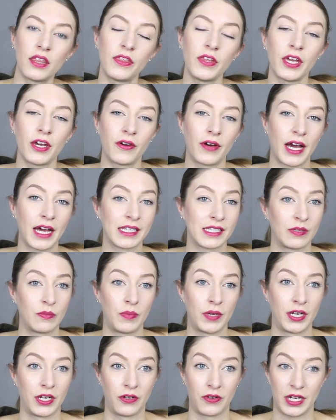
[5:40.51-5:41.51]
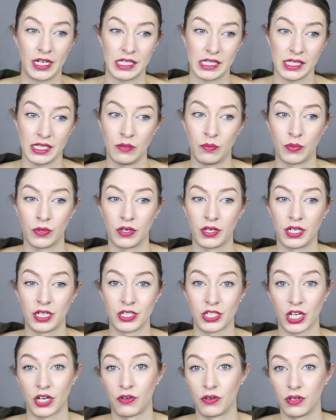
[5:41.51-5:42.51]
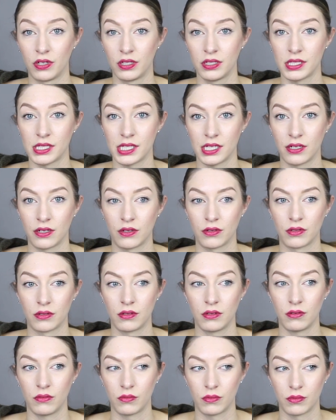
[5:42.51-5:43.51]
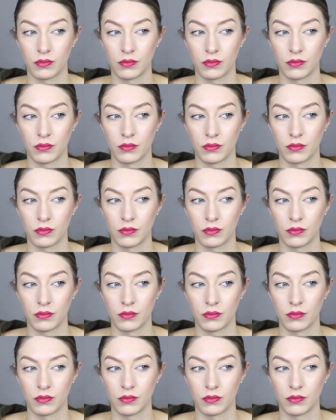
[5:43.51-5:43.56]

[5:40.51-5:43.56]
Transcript: Theo hasn't been a great sleeper in general, so